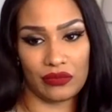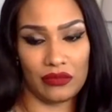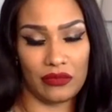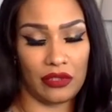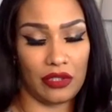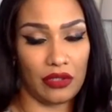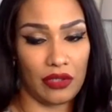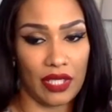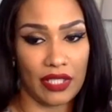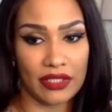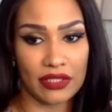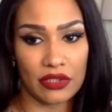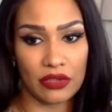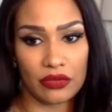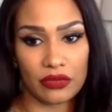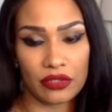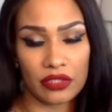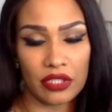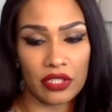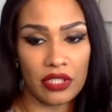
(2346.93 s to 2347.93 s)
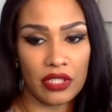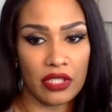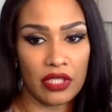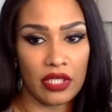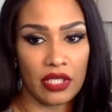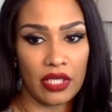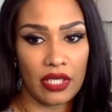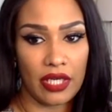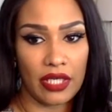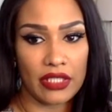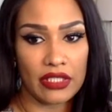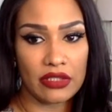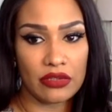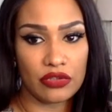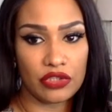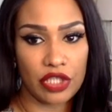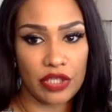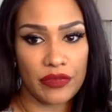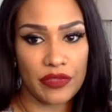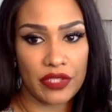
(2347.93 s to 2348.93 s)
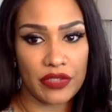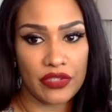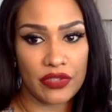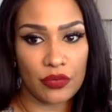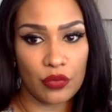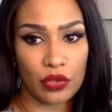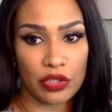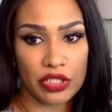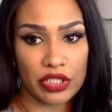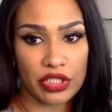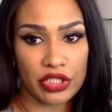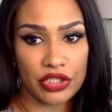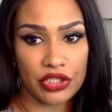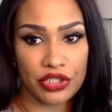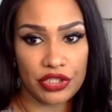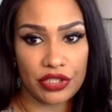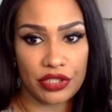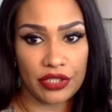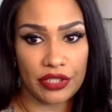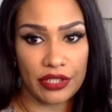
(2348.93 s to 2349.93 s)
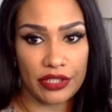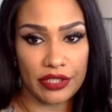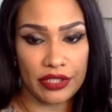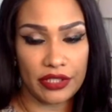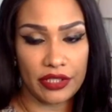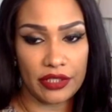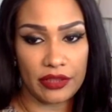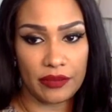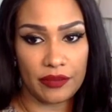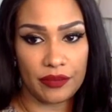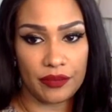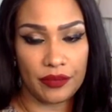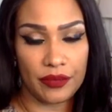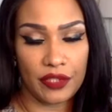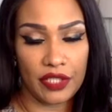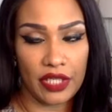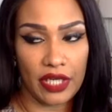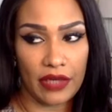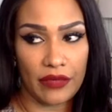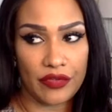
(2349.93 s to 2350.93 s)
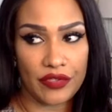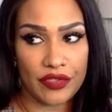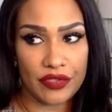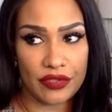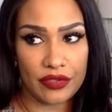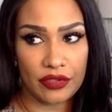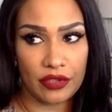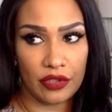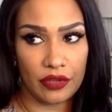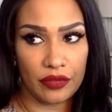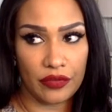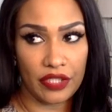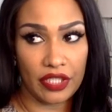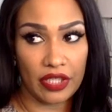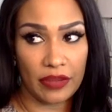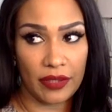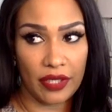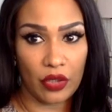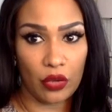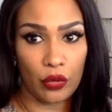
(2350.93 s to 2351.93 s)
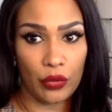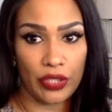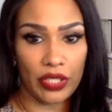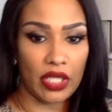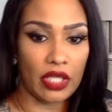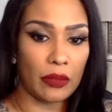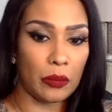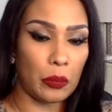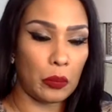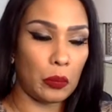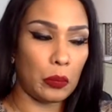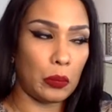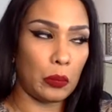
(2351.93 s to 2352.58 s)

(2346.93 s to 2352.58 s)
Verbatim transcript: You know, I told James I was a mortician, and but I was, you know, thinking about quitting,